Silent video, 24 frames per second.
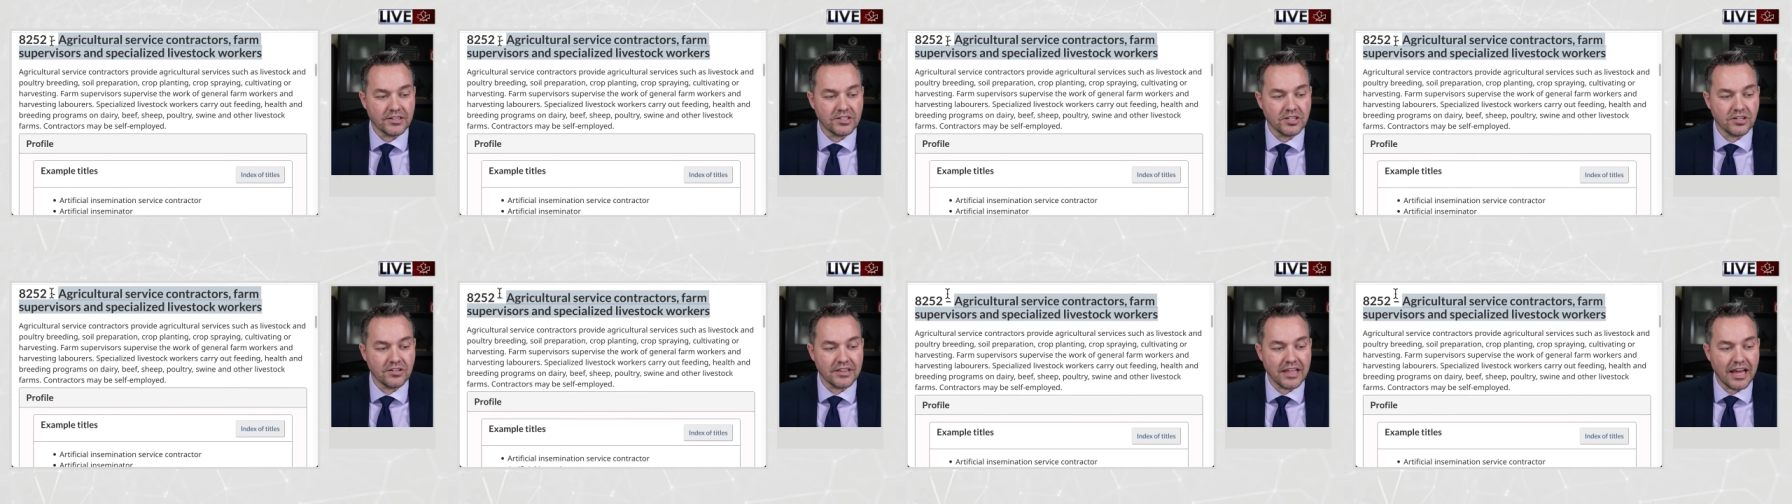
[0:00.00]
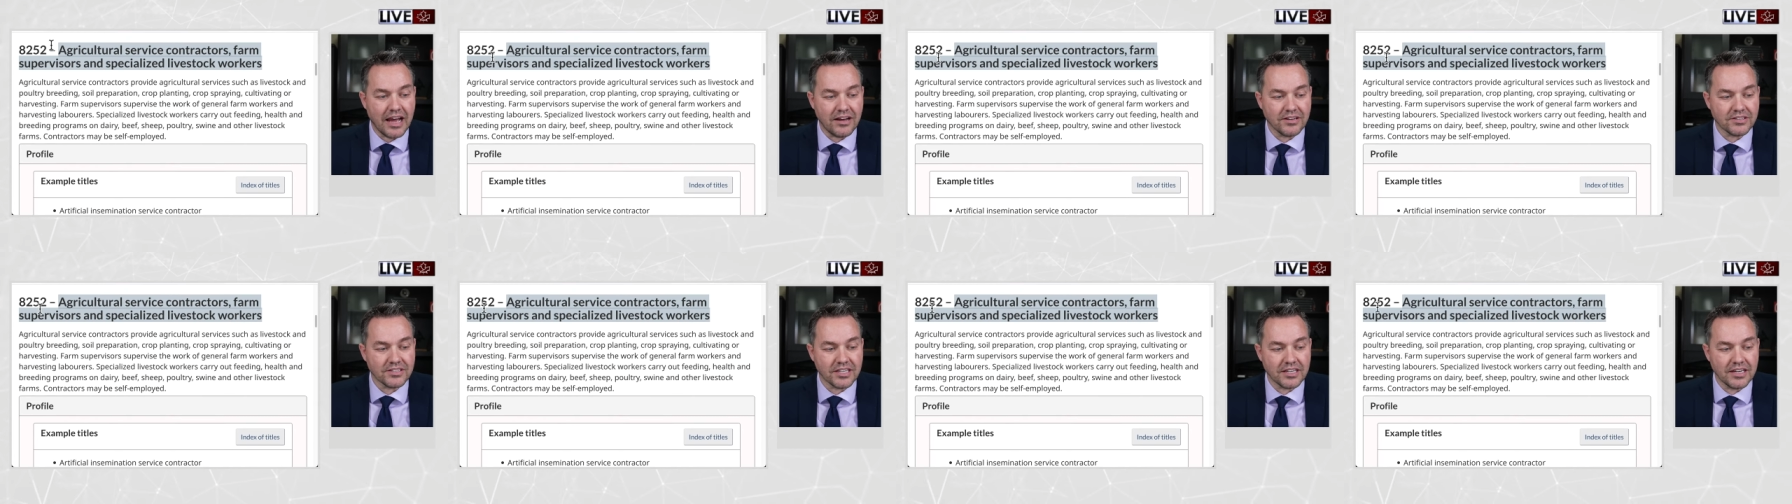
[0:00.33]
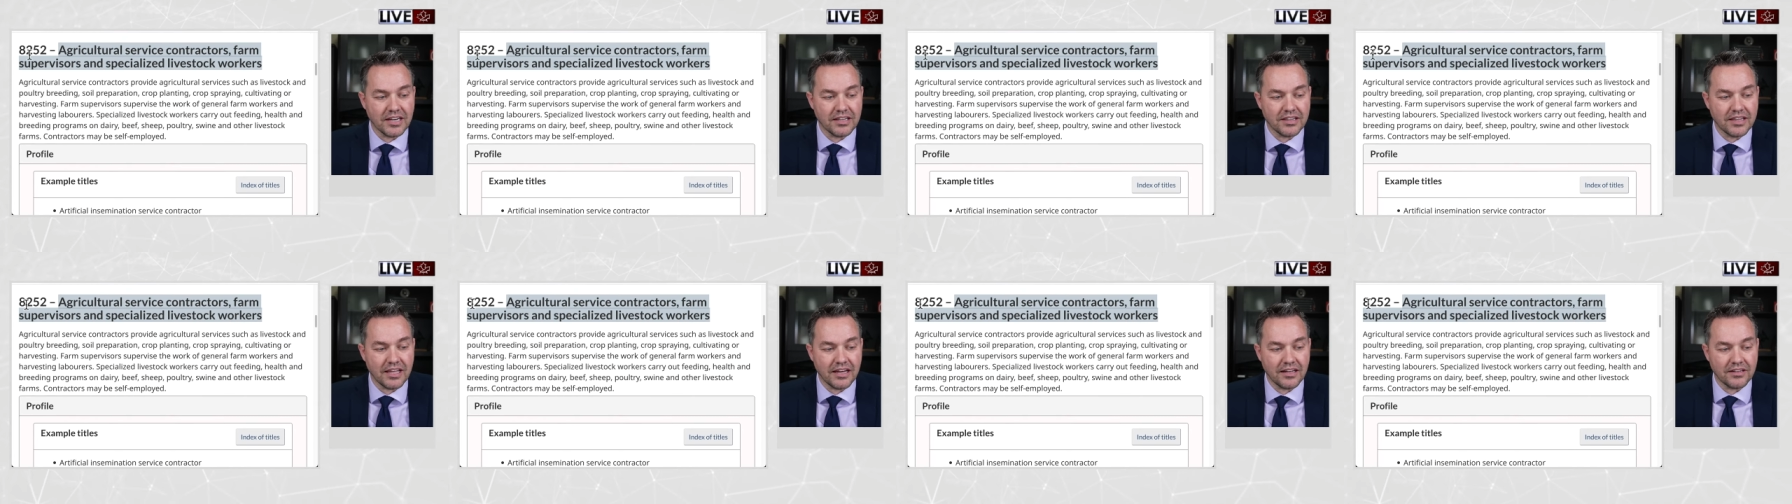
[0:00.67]
the
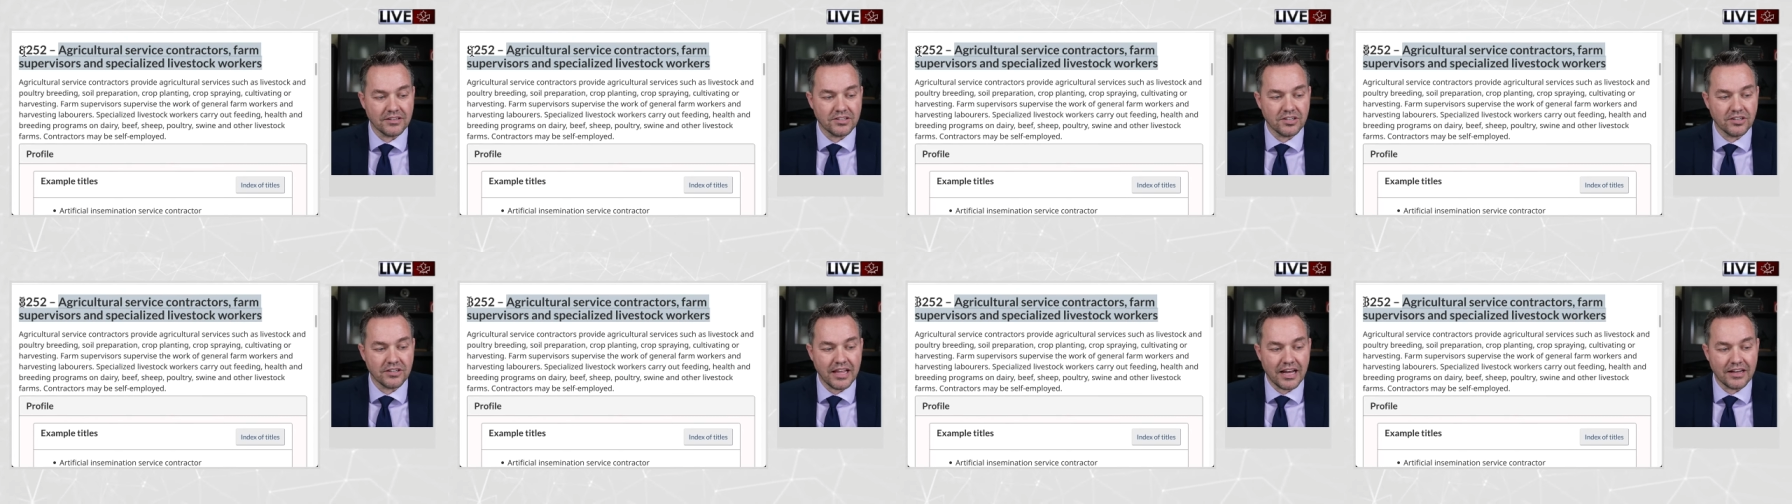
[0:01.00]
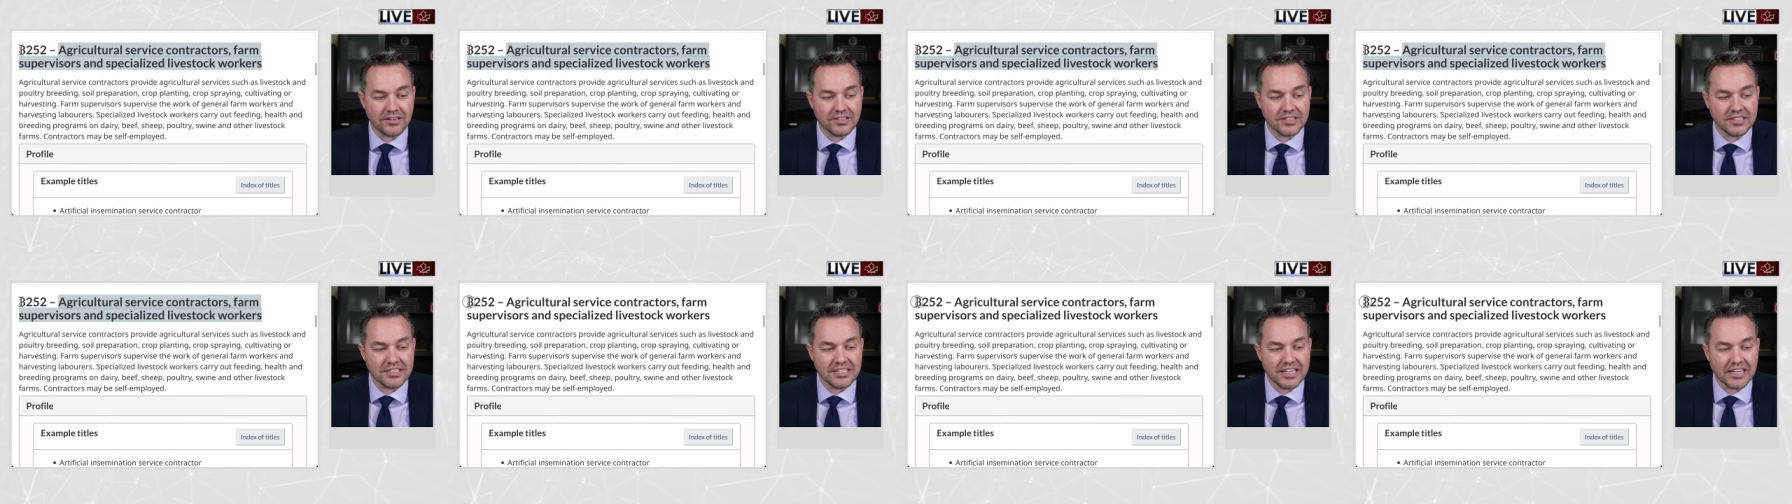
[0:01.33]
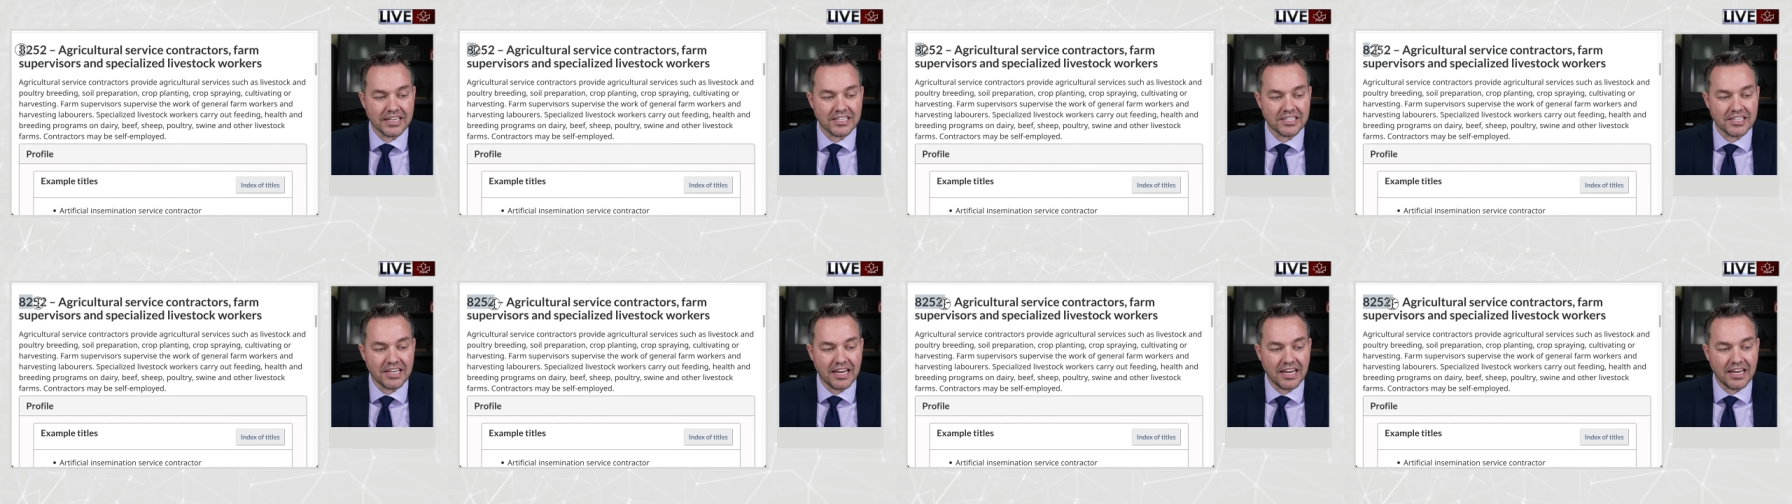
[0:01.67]
2000, the
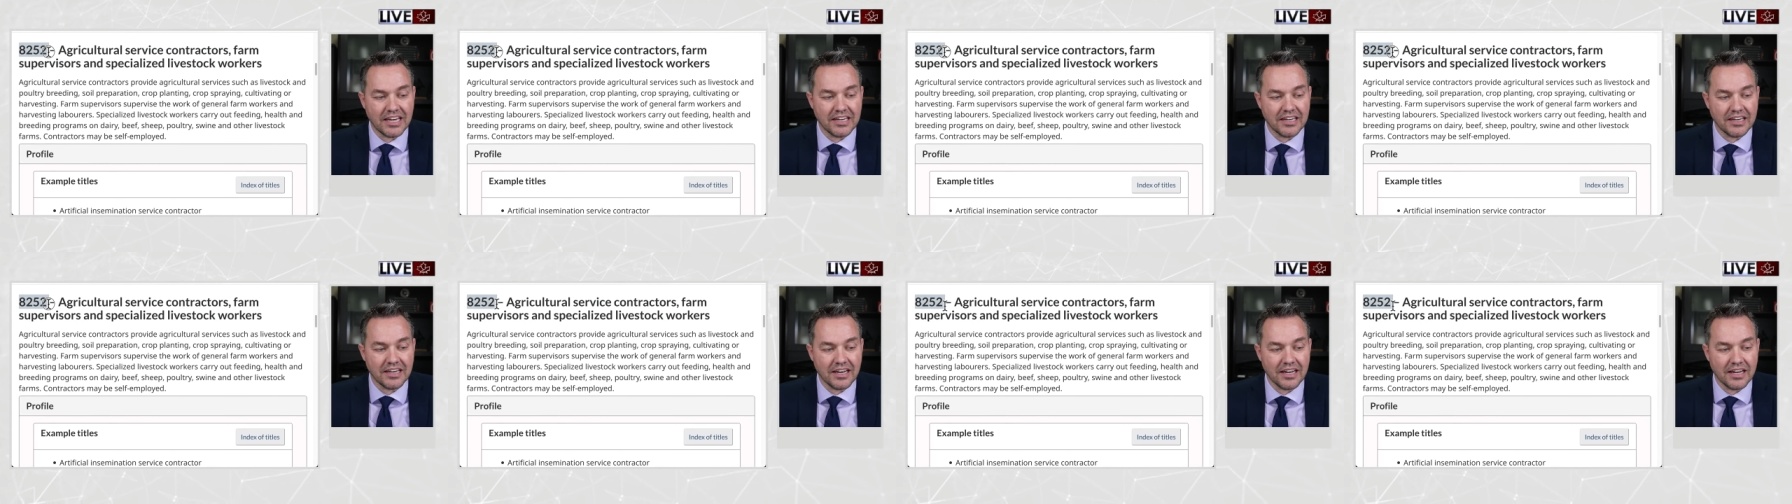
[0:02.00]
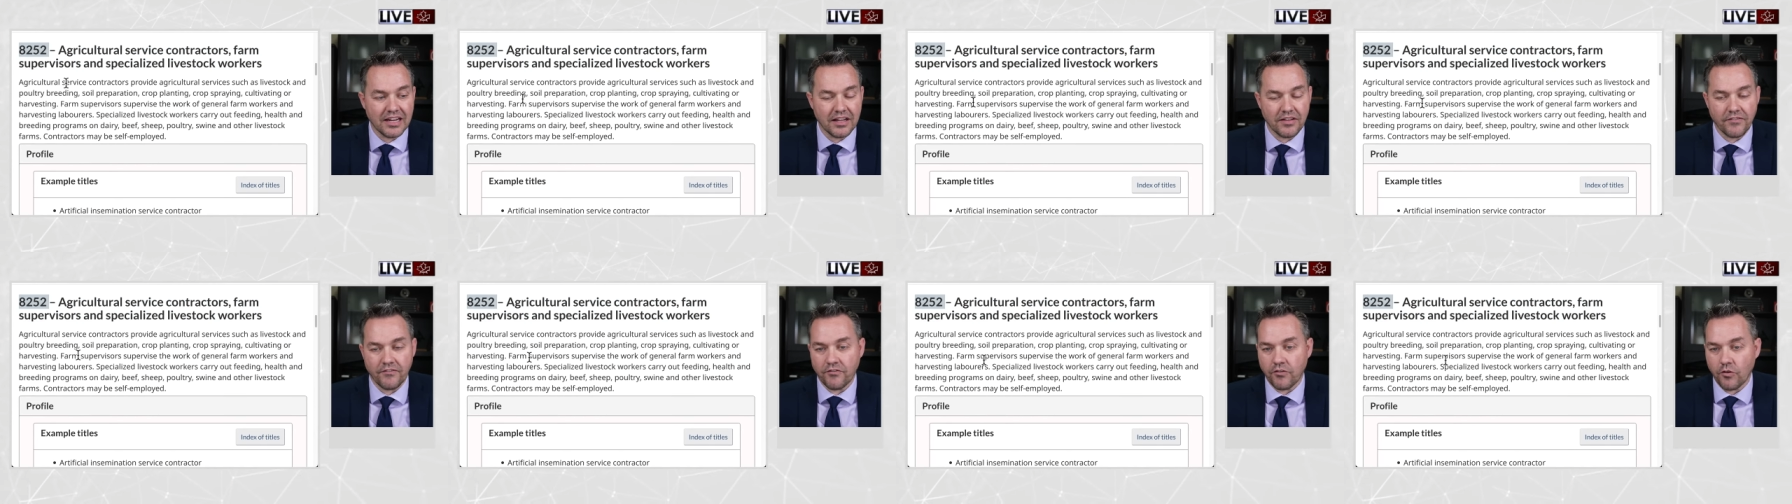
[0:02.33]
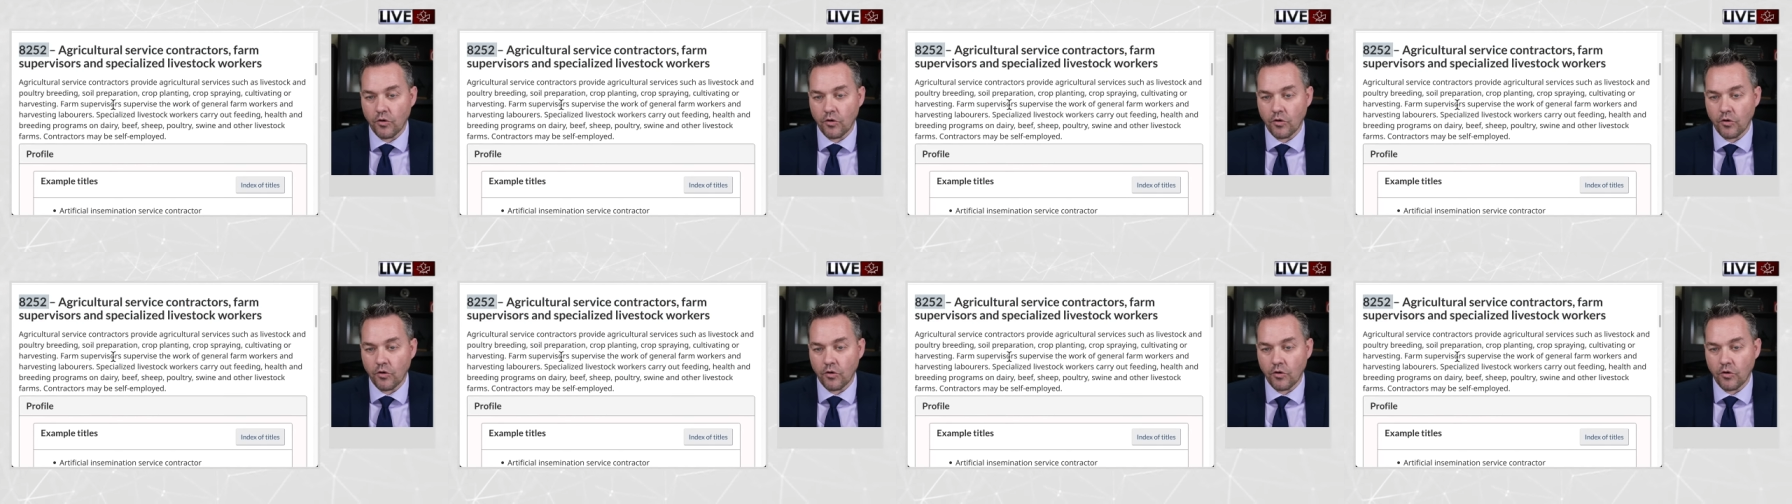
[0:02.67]
2016